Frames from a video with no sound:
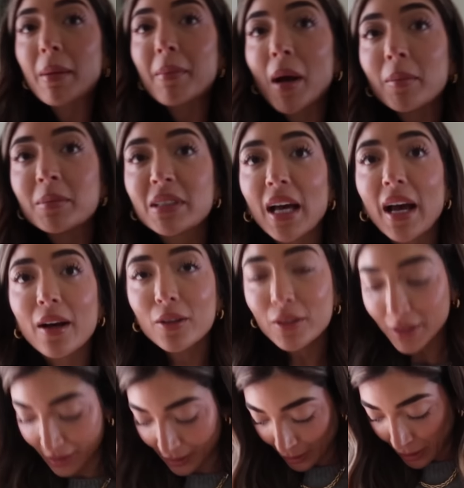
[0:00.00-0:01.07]
my mum's house.
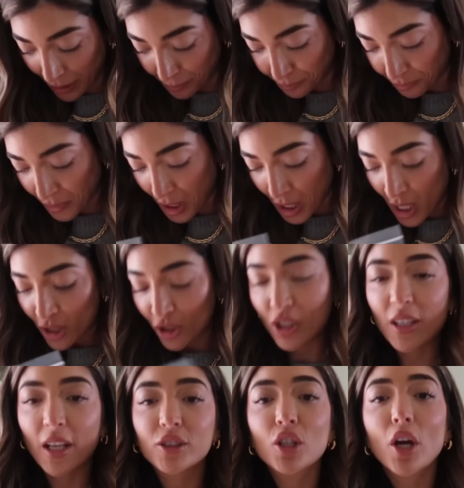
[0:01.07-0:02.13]
She's
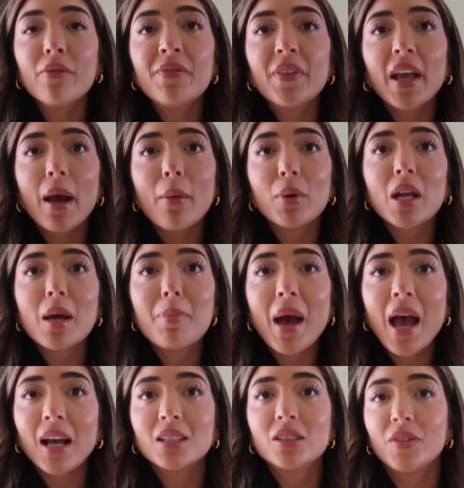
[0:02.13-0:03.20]
like, don't forget what I
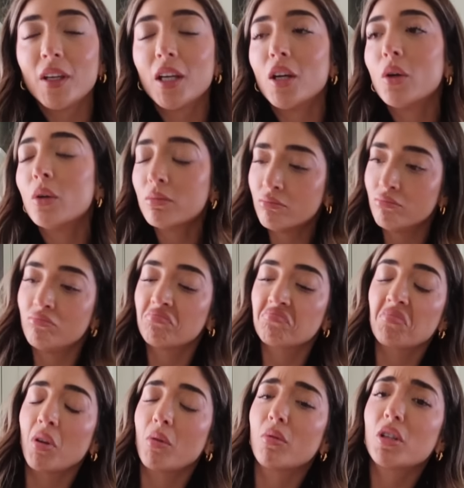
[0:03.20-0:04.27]
packed for you.
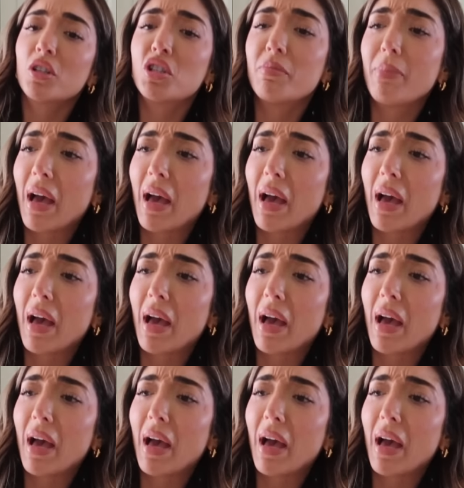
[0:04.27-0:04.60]
What did she